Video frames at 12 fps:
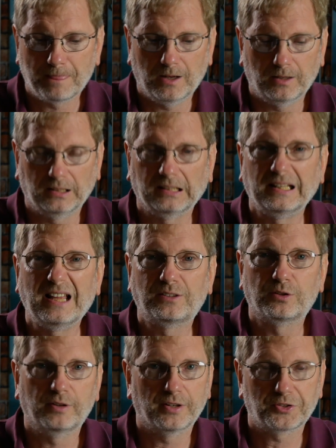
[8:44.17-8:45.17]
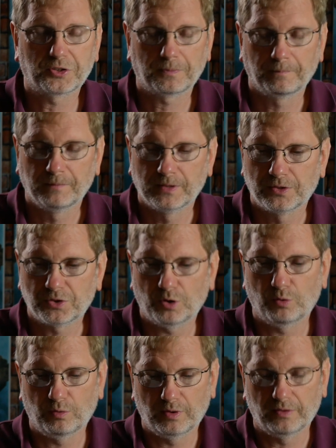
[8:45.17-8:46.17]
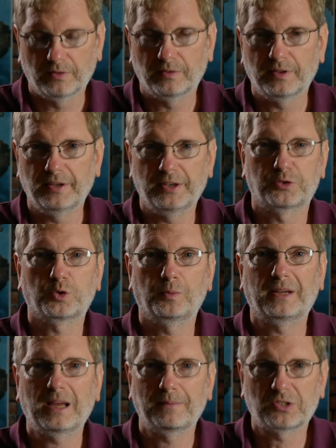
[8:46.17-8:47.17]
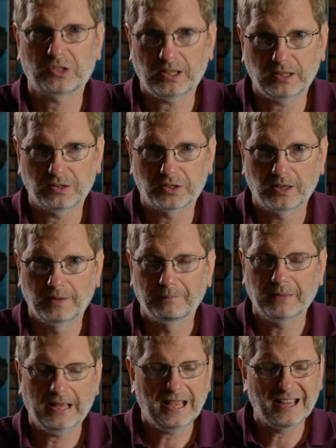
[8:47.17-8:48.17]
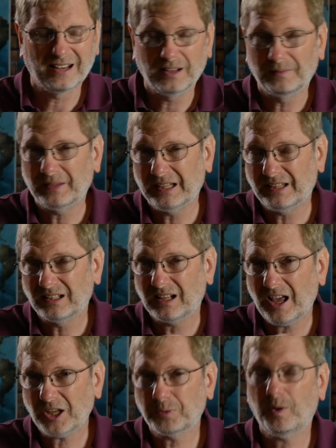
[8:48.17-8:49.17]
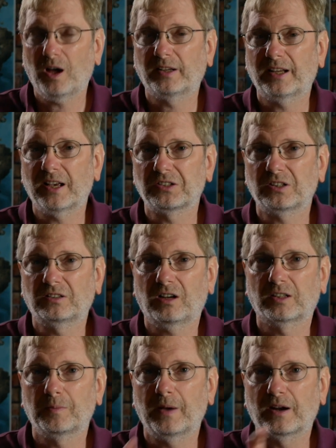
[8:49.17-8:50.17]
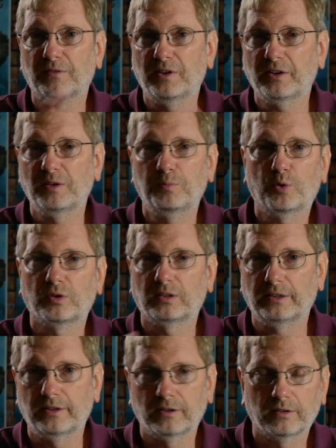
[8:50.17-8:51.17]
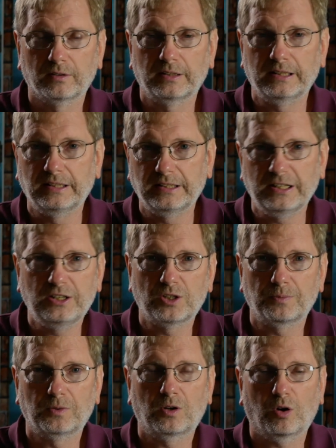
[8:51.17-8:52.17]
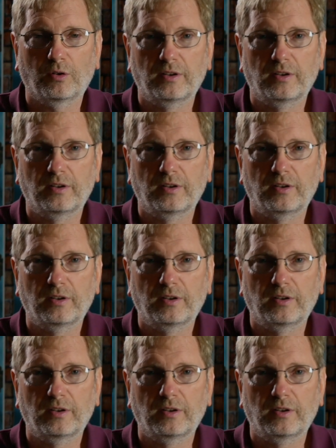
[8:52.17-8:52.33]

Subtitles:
led to this. So Israel became a state. And in the last podcast, I talked about a very important leader in Egypt called